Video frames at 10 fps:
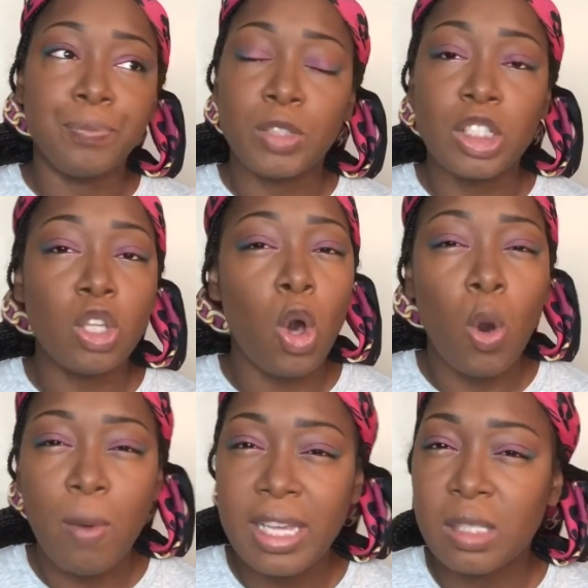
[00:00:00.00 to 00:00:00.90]
just
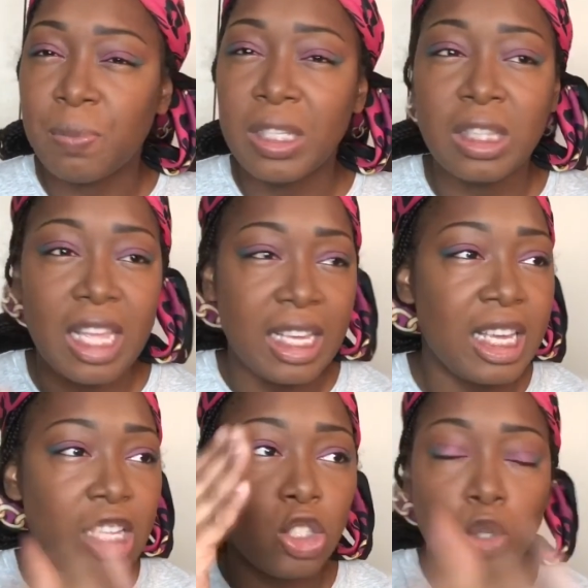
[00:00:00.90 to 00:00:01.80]
always be
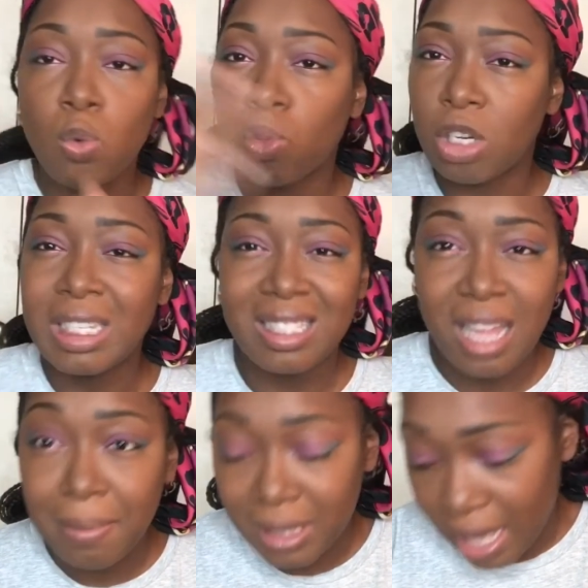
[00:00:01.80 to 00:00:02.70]
thinking 2-3
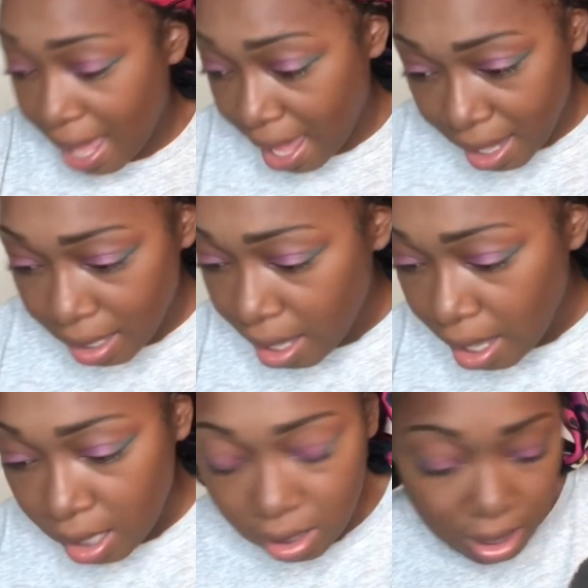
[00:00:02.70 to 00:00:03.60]
steps ahead.
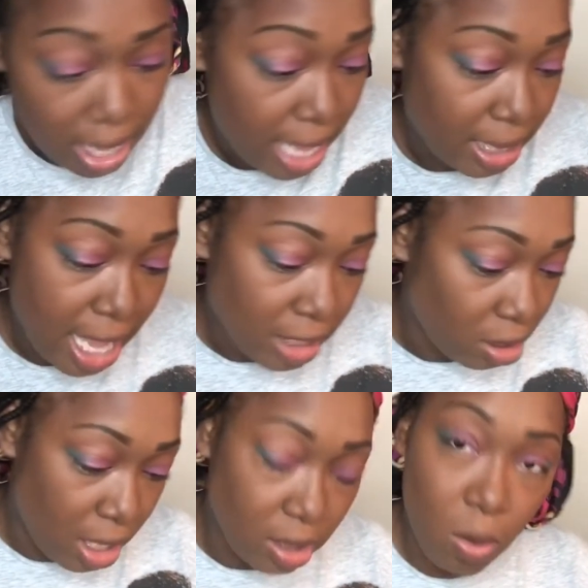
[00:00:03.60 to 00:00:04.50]
And
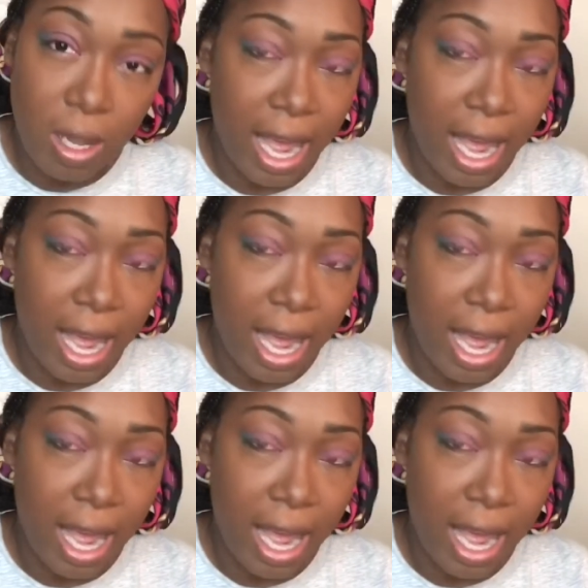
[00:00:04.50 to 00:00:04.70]
that's all